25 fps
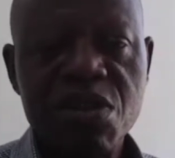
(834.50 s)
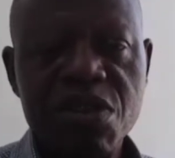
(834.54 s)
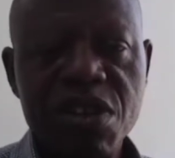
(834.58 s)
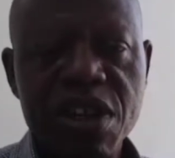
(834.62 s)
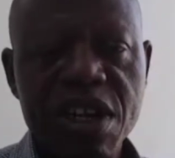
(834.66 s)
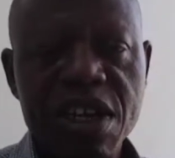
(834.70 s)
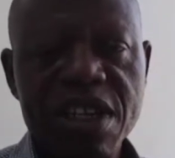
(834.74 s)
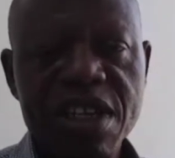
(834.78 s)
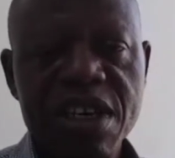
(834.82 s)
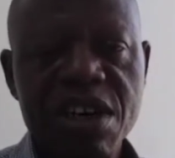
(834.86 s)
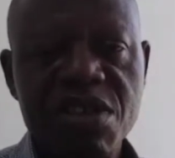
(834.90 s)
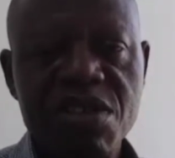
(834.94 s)

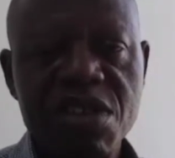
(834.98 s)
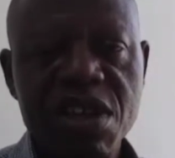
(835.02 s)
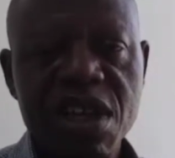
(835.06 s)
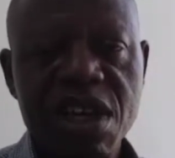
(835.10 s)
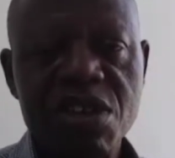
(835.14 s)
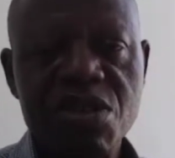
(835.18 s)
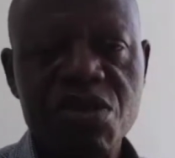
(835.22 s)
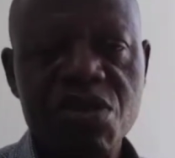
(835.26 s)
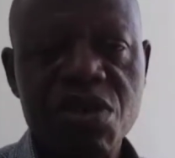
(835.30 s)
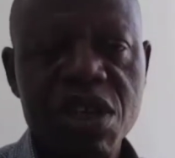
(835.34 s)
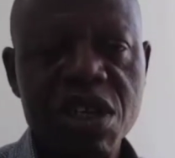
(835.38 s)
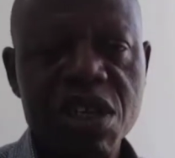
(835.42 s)
Finance
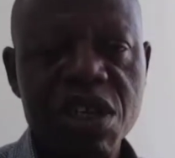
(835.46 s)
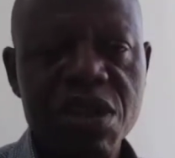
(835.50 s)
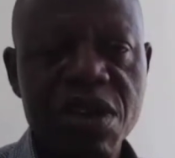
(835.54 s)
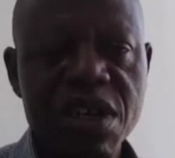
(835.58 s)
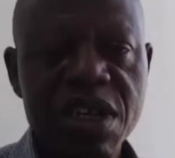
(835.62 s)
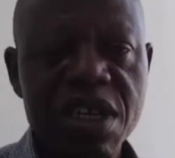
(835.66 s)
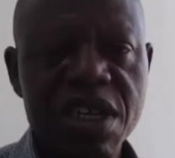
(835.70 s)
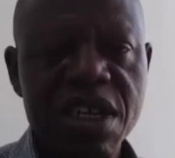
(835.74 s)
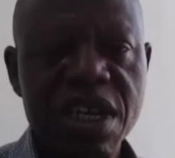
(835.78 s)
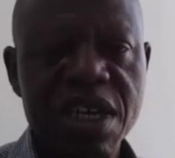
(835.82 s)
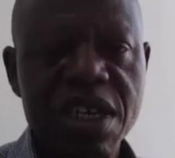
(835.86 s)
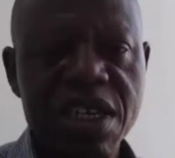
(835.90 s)
Act
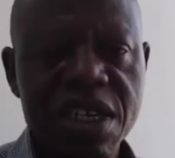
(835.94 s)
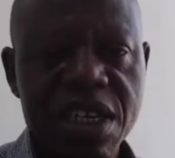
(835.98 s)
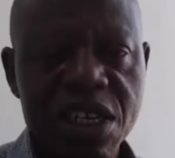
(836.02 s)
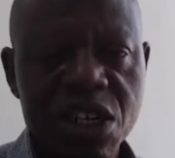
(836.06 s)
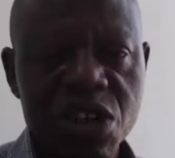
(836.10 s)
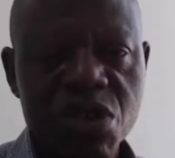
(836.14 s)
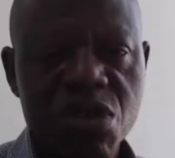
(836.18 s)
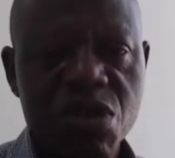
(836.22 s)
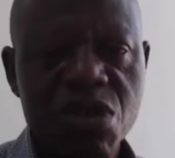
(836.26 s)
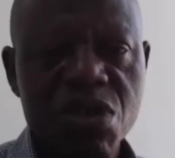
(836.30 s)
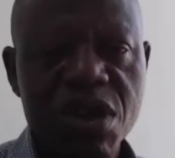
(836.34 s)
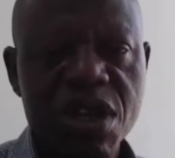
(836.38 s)
2020, that is
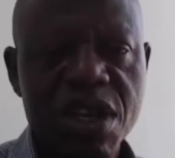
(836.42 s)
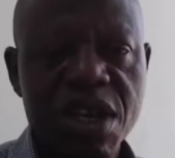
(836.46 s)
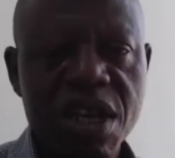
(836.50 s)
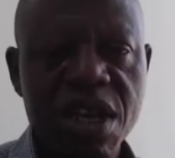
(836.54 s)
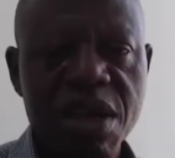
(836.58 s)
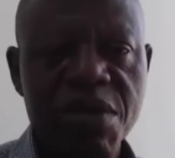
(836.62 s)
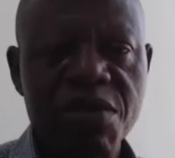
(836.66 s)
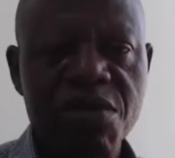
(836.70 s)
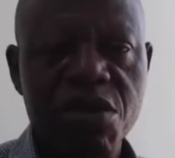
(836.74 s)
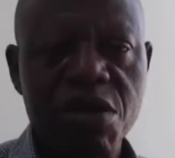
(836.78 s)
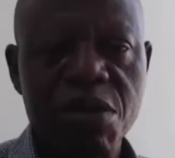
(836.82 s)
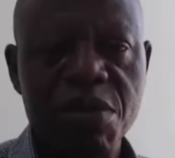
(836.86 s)
excluded
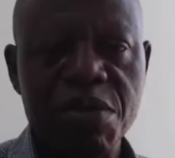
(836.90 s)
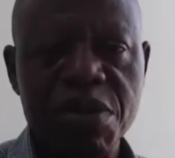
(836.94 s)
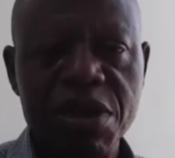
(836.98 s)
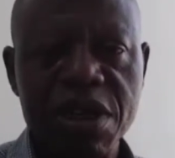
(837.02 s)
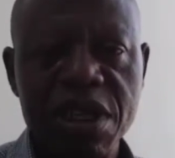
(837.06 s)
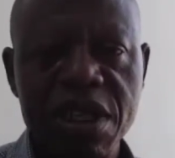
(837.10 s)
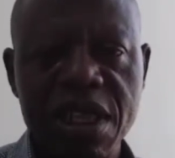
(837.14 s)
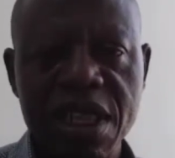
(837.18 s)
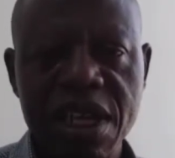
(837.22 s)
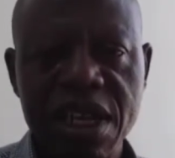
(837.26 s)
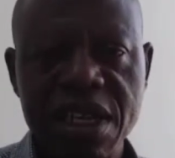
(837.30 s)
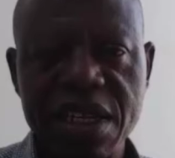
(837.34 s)
them from
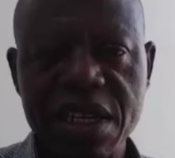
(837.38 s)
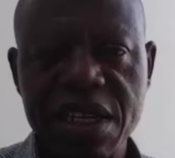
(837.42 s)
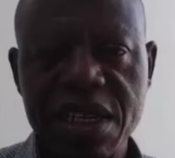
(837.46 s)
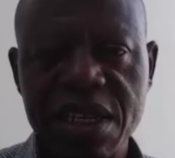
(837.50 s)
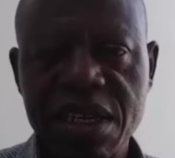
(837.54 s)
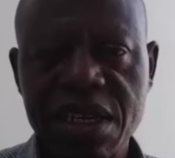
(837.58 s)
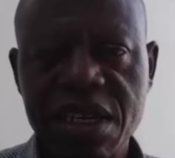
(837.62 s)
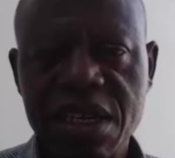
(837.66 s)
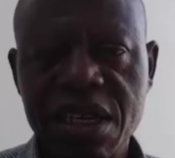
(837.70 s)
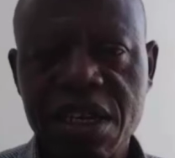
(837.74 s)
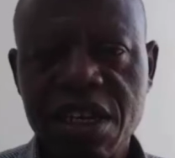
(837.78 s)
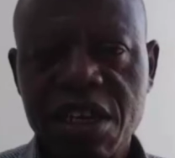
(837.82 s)
paying tax.
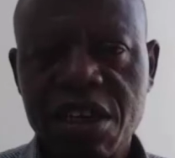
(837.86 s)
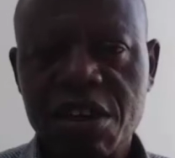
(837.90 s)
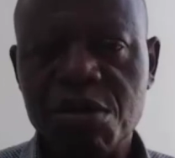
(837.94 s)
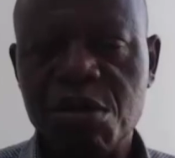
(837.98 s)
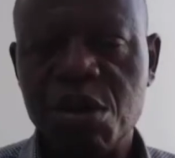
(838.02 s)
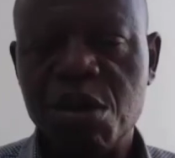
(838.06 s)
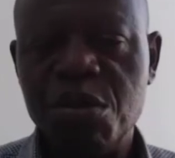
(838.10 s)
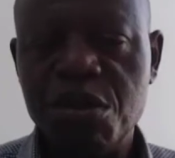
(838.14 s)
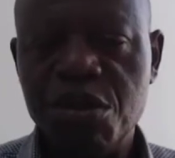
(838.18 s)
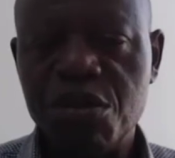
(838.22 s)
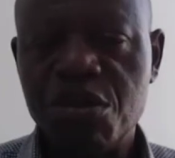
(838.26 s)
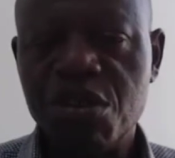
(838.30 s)

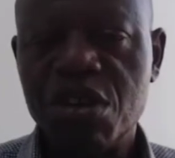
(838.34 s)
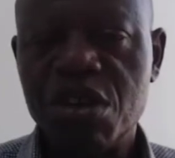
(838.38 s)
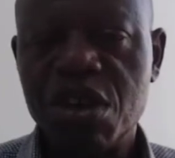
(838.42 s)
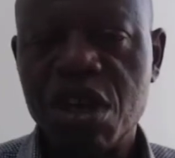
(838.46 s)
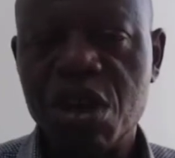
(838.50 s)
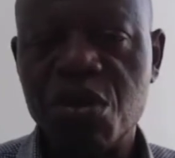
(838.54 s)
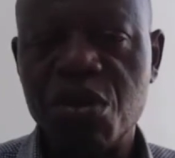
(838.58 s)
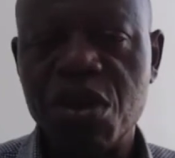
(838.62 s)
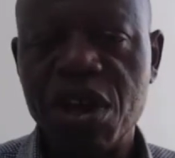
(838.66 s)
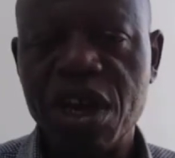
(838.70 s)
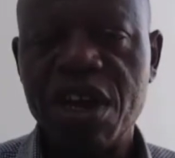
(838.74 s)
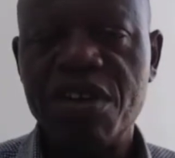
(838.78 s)
But before
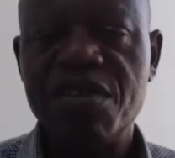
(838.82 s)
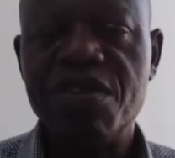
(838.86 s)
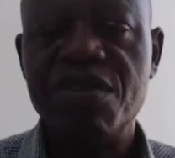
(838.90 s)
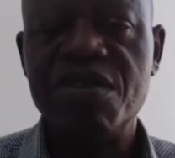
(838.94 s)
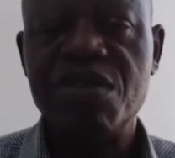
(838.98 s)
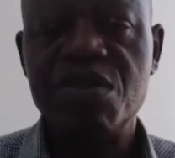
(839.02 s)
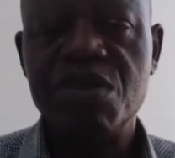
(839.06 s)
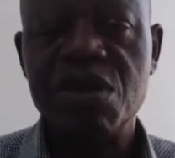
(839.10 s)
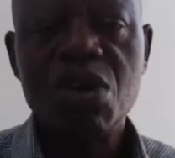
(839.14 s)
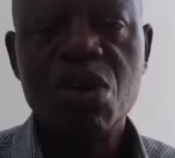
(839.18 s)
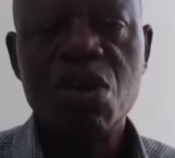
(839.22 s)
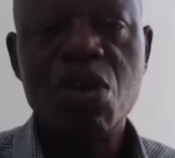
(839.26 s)
now, we had
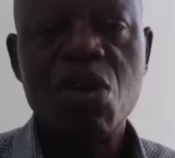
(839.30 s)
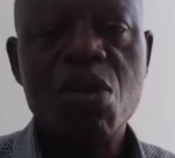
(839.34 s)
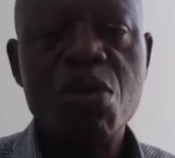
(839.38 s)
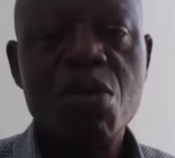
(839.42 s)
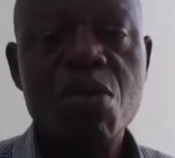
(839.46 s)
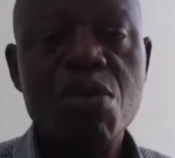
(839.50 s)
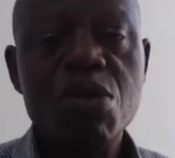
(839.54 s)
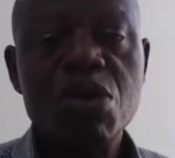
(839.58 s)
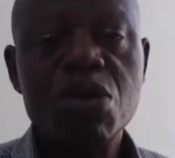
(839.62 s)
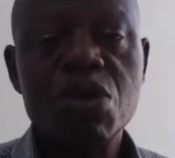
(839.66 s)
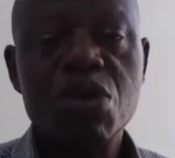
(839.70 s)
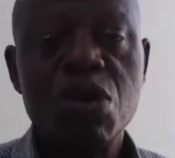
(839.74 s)

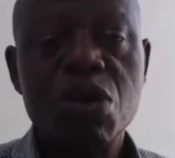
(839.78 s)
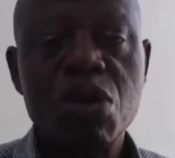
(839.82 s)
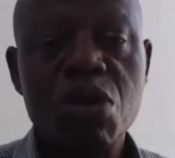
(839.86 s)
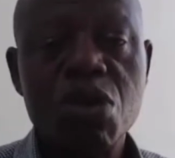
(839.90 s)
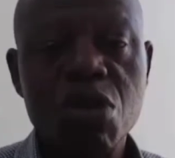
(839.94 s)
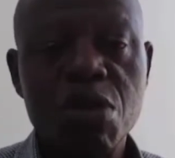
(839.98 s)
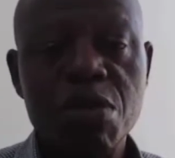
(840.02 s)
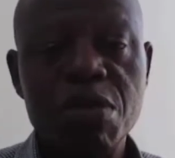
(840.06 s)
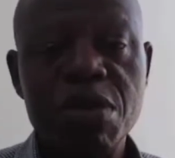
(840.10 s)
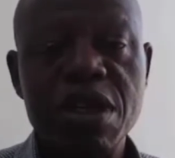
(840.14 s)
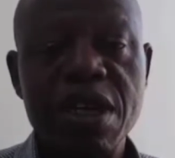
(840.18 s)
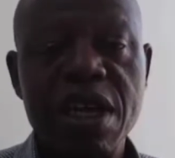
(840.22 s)
almost all
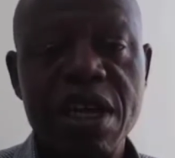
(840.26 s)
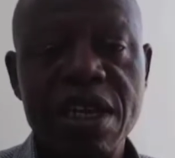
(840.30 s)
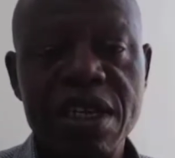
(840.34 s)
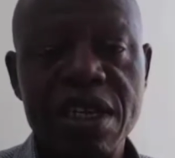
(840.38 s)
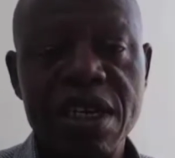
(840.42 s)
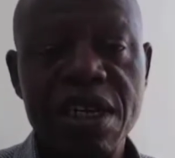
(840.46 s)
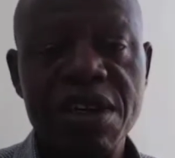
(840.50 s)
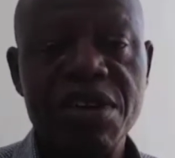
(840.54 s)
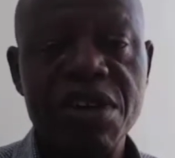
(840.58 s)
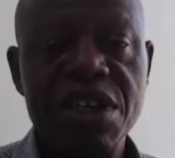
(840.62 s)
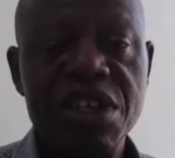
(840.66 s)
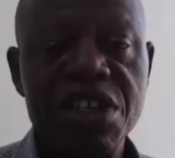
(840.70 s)
companies
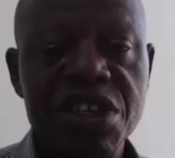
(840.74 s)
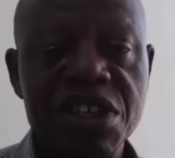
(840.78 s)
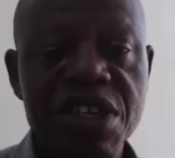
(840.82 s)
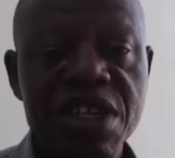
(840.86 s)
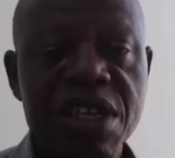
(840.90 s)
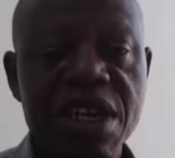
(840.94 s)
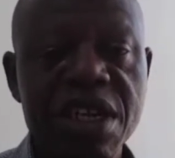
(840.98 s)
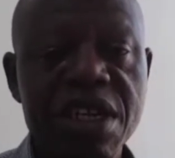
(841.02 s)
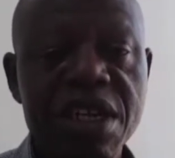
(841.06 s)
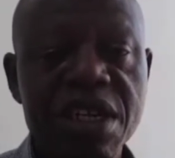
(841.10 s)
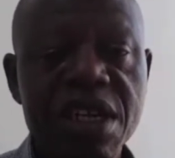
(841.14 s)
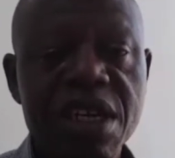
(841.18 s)
that are
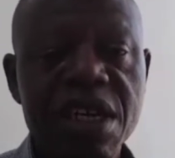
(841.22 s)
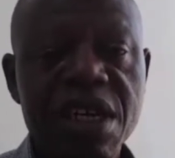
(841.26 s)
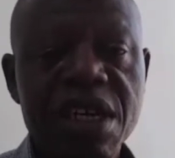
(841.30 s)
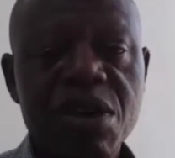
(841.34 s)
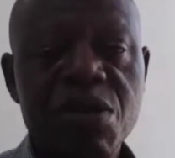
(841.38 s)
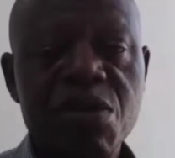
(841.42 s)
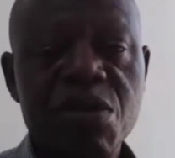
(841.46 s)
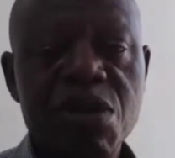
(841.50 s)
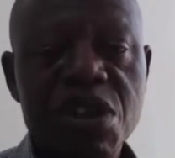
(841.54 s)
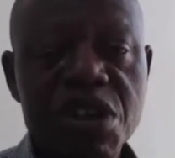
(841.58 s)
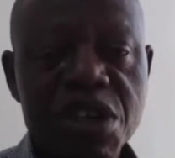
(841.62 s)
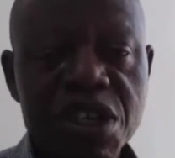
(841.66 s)
registered
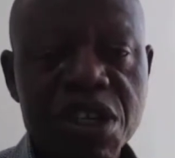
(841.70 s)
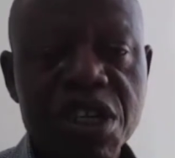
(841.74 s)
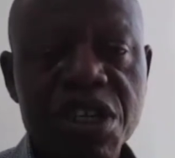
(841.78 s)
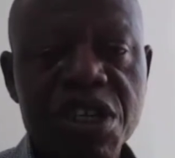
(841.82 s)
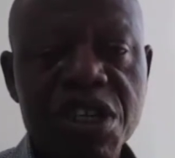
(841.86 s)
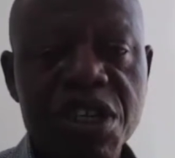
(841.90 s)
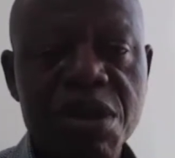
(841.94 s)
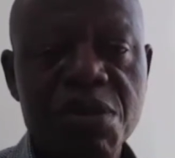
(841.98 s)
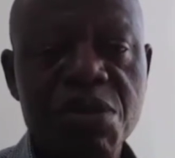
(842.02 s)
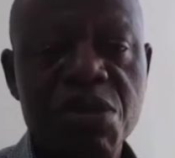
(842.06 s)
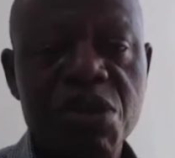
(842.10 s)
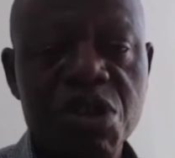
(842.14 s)
with
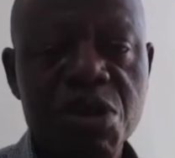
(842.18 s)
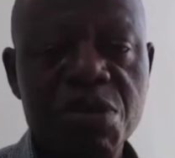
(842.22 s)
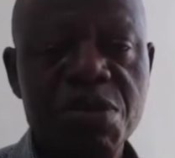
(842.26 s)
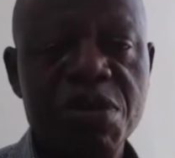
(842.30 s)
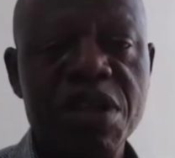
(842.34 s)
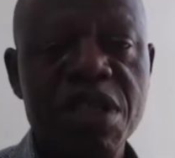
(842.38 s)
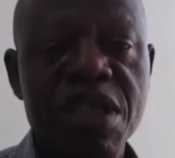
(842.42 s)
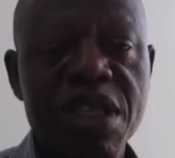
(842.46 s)
CAC must